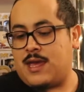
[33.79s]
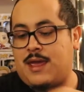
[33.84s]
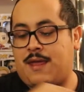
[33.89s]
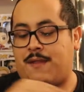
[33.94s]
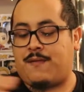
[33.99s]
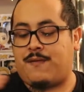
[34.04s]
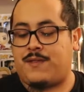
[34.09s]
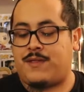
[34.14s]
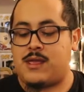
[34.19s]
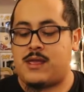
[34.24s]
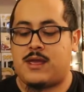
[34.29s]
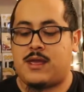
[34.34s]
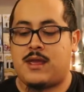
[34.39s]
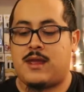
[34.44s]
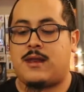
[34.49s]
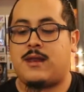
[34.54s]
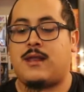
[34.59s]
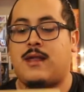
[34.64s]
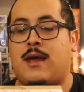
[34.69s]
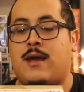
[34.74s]
And
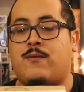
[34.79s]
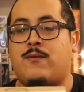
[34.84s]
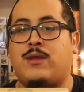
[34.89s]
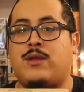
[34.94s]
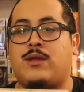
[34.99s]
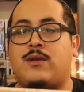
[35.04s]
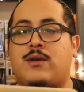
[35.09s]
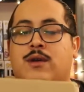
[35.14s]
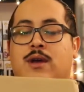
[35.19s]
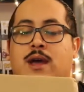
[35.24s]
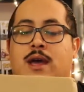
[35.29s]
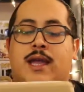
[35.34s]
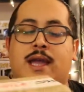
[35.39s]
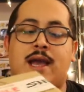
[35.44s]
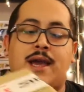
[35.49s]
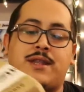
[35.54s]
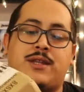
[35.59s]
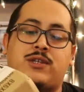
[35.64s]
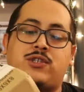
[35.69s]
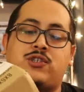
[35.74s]
then we I
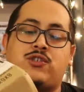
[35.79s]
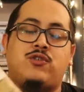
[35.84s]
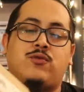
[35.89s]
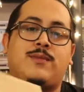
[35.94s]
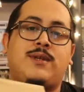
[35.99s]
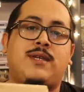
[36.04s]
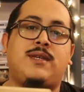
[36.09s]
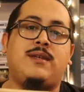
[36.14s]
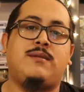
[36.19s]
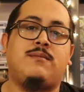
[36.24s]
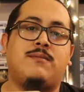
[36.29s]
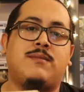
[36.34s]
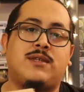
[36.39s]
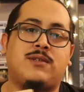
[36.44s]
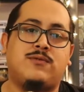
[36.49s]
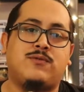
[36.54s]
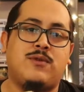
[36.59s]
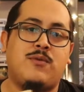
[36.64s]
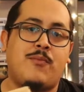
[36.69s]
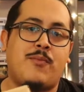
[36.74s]
got a Shumi
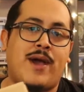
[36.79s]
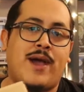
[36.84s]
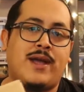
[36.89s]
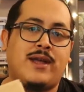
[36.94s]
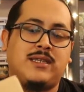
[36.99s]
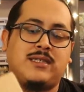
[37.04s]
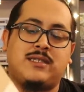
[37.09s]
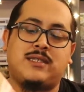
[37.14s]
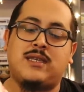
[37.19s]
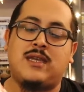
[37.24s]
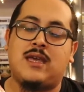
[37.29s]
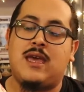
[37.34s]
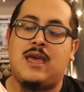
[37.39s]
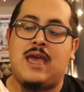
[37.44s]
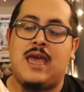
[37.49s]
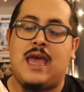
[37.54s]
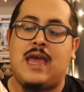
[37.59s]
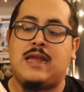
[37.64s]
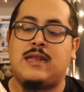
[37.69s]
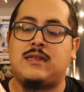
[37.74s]
mystery box,
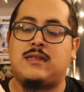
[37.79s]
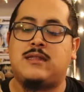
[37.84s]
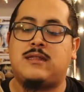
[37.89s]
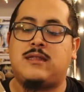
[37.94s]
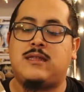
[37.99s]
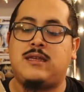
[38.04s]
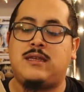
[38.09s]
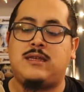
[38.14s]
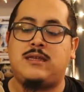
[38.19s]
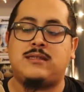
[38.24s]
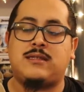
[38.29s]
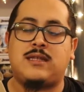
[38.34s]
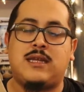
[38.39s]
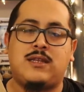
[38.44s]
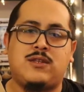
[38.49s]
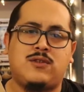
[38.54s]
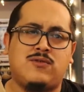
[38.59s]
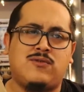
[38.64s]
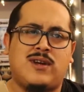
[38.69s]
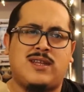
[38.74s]
and these
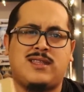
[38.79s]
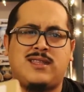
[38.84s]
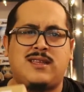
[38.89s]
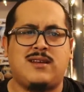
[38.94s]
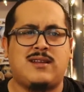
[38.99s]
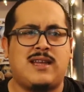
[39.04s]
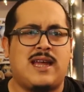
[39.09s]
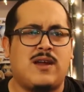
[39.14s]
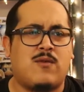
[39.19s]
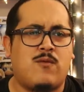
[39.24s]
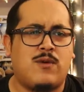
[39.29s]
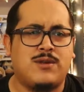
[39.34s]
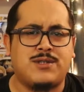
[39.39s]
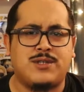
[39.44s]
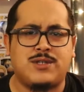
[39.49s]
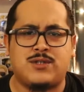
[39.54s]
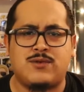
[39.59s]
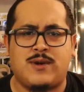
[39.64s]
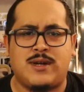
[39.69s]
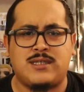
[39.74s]
they do I think like
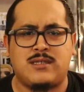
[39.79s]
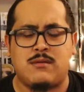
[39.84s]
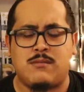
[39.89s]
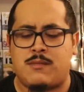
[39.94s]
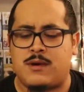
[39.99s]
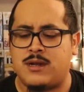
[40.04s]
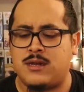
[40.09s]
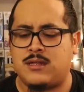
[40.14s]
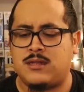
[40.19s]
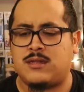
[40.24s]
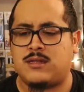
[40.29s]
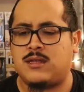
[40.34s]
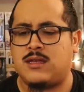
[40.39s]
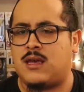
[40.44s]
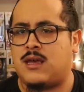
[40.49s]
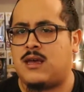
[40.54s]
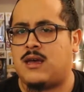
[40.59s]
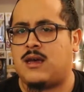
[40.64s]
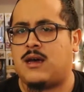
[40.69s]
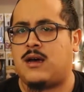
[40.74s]
once or twice a month.
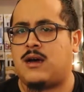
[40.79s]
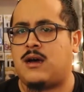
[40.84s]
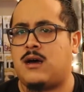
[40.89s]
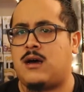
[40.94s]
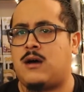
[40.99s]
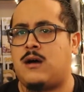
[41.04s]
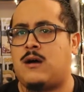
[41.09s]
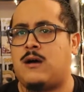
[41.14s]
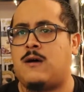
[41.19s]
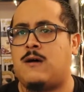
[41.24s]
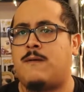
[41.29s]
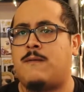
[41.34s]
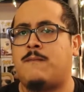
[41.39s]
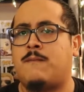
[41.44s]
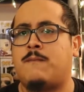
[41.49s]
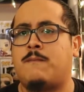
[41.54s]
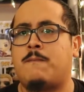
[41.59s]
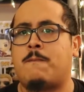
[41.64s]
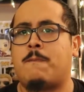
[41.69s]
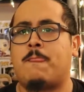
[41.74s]

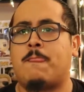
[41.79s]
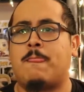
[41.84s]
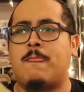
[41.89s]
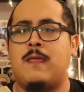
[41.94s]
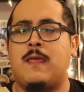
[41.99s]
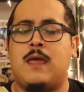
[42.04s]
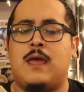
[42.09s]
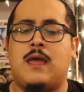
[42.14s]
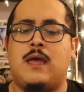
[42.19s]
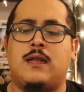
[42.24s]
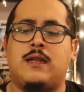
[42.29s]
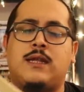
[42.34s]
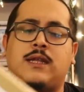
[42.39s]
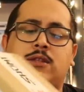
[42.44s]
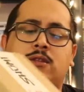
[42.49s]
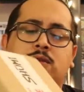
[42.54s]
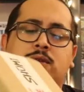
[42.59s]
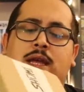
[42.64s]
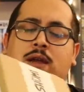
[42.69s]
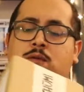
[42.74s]
Um, they
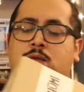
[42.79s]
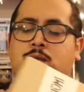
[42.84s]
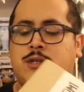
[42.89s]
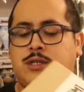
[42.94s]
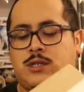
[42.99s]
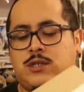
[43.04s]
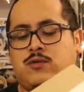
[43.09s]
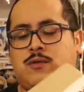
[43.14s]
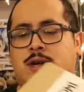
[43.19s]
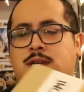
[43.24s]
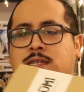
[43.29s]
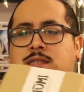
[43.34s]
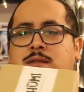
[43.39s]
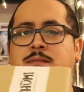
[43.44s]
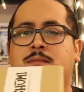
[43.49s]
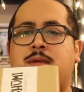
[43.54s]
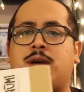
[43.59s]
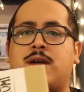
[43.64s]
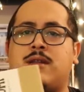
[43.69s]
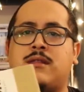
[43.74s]
do like once or twice
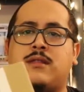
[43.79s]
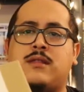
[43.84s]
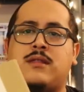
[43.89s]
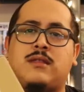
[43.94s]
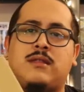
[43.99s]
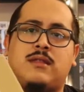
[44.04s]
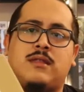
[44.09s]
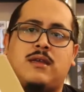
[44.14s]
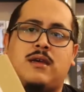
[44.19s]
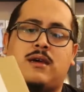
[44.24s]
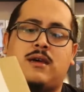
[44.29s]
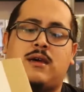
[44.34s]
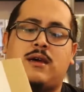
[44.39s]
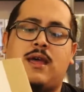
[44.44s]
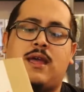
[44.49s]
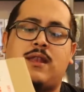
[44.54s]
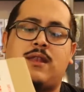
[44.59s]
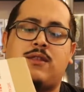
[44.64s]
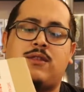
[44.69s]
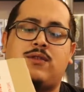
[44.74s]
a month,
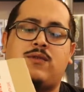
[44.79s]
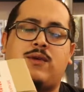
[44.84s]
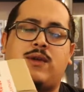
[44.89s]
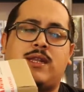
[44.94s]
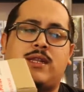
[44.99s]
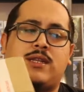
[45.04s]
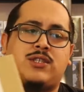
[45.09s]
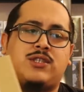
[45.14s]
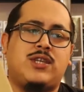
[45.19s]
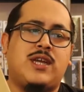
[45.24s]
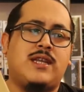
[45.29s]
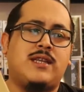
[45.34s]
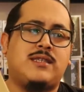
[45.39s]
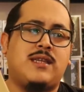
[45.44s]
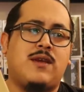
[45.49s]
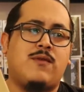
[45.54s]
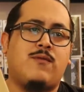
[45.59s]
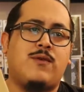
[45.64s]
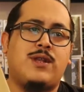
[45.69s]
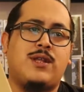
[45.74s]
uh, and you get a
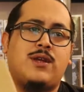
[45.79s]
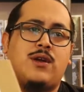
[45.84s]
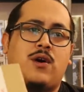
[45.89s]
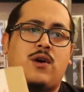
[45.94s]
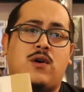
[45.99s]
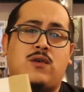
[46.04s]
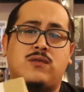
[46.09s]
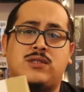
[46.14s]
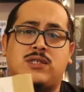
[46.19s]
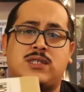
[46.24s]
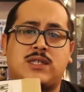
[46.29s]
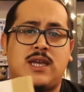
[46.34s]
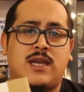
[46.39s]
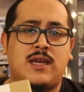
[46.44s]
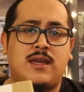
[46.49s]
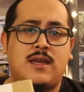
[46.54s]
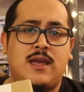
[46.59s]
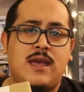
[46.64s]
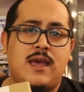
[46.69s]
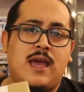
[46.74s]
chance at winning a whole
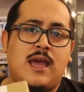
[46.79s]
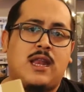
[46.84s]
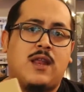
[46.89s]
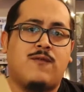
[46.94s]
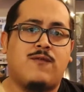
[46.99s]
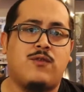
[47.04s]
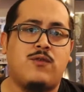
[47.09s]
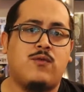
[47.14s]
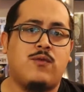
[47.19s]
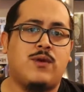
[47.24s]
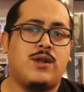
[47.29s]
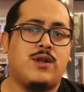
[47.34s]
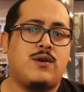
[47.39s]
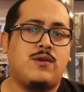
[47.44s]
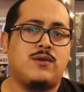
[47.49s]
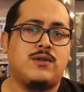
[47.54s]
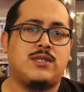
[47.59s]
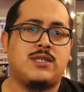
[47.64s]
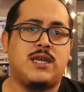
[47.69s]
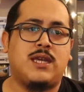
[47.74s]
set. And if you win a
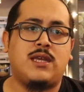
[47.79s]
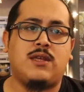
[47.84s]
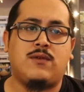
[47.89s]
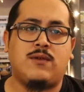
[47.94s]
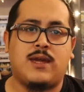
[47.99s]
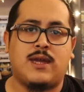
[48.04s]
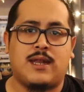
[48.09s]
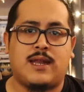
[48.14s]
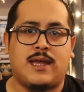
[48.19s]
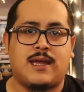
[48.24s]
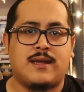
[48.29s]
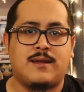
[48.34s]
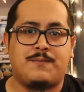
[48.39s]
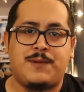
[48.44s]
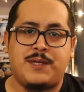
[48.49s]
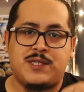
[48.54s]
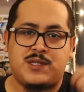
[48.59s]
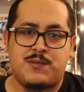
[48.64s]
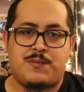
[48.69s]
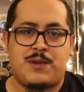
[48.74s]
whole set, you get like a
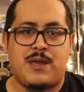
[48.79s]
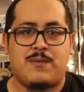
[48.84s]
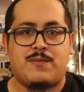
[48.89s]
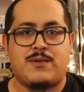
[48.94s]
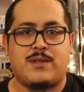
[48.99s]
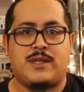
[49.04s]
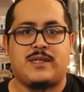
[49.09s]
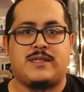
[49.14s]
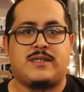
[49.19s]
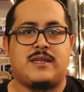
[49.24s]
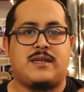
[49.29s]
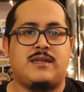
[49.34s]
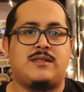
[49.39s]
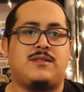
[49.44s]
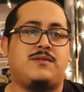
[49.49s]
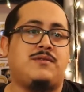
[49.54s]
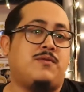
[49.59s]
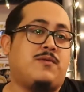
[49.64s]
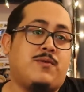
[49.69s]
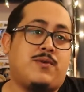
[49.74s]
piece of paper that
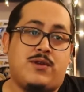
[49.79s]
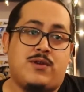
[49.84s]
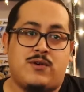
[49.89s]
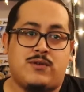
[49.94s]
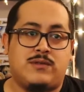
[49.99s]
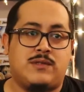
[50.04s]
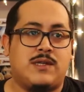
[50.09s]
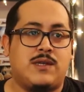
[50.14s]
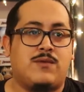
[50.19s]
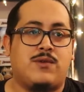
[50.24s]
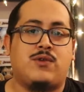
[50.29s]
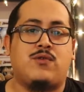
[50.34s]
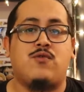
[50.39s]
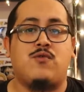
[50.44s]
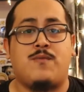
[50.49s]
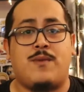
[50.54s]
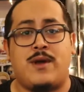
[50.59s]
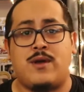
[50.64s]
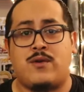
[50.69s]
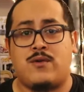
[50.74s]
says you win a whole set with a
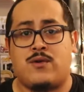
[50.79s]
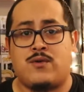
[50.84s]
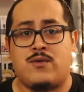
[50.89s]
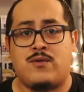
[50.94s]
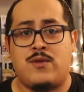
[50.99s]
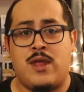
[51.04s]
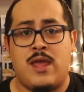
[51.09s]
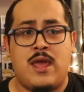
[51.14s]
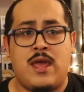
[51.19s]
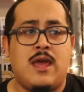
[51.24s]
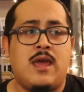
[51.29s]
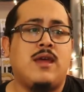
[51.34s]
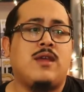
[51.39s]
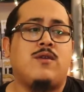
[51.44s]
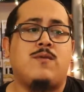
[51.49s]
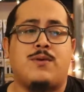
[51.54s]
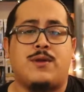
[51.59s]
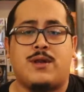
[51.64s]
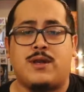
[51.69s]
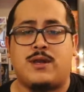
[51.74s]
coupon code.
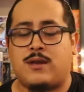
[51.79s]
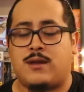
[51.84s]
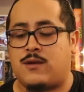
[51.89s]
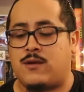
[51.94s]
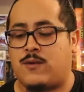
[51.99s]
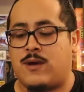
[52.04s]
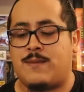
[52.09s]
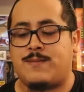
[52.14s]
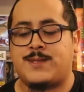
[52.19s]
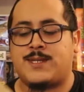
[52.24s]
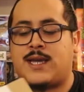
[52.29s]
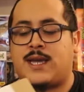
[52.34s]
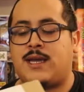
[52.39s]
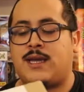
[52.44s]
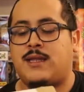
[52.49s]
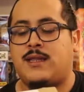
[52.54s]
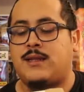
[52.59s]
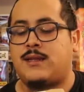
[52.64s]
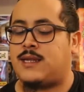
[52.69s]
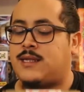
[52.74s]
You put it in their
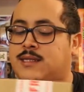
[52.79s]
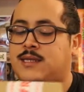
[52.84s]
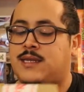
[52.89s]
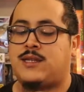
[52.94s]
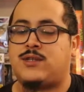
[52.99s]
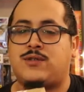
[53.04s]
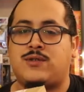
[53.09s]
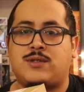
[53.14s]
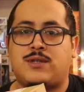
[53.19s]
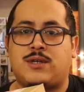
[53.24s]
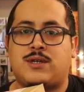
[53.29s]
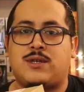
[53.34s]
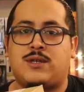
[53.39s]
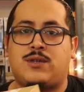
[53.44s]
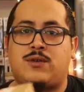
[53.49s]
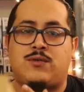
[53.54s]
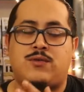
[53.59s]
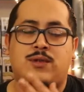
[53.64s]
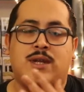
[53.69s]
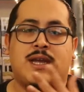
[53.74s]
website, and then they send you
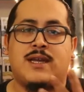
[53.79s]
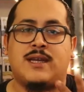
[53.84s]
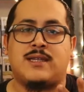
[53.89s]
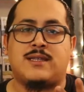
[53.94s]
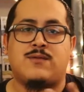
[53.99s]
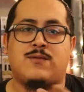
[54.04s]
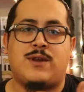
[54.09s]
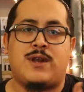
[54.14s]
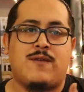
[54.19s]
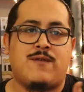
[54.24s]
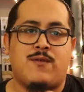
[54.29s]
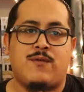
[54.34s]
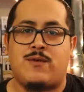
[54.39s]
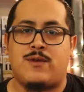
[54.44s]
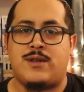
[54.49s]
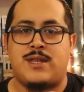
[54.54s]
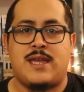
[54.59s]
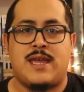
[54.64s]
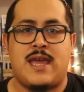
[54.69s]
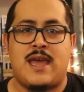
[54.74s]
the, you, I guess, whatever
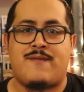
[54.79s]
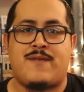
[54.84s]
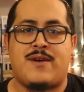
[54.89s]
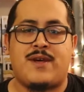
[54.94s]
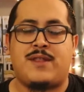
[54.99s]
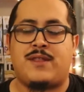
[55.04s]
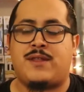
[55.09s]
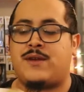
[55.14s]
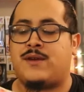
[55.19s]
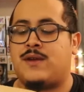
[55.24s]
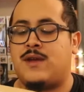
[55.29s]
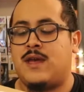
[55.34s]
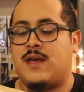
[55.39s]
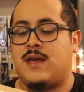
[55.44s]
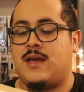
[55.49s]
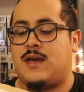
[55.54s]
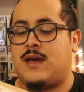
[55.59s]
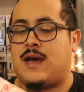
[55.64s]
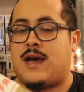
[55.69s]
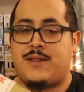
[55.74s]
one they have on there,
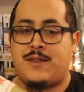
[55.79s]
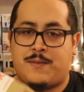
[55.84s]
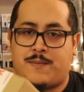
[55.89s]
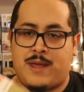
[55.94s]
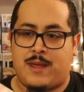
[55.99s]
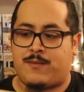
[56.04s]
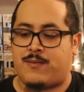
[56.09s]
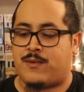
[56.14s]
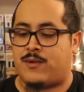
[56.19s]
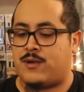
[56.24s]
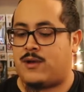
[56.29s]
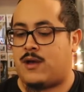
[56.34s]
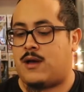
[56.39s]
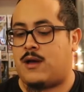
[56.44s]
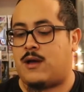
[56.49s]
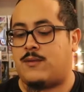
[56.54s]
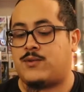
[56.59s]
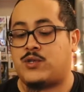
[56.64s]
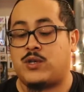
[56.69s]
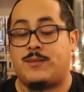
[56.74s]
on the paper.
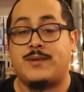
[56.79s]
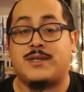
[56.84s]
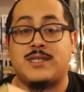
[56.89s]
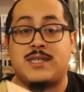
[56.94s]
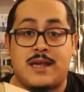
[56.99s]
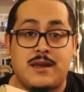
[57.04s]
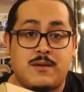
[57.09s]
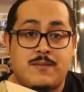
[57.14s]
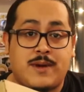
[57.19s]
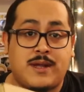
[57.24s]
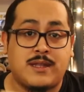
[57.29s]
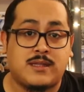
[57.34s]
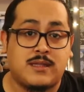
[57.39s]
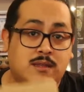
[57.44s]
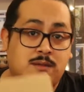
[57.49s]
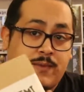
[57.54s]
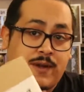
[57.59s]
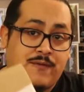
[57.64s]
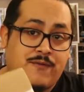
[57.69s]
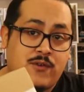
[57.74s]
Um, so I'm excited about
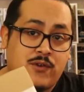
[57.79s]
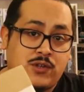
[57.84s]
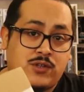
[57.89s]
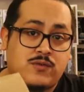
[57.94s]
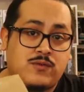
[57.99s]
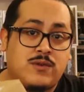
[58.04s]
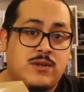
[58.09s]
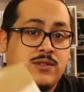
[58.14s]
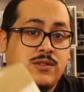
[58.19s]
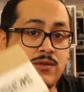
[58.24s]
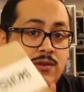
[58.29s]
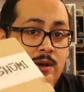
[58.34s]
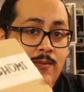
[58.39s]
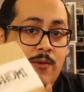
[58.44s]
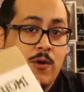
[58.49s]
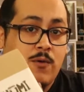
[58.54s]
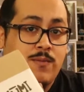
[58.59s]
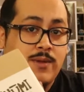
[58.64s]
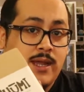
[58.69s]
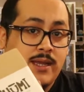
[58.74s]
this, my first one. So
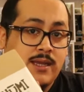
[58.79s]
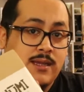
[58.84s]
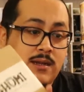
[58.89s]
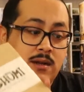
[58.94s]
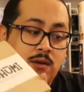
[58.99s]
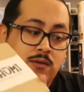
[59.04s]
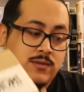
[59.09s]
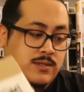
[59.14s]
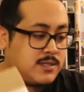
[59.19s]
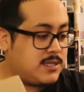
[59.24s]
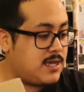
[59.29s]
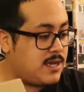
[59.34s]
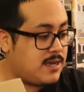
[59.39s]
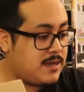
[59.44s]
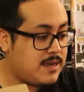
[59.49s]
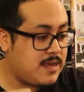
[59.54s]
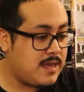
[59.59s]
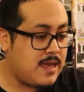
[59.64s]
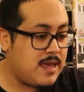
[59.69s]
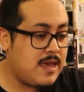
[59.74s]
I'm hoping I get a whole set.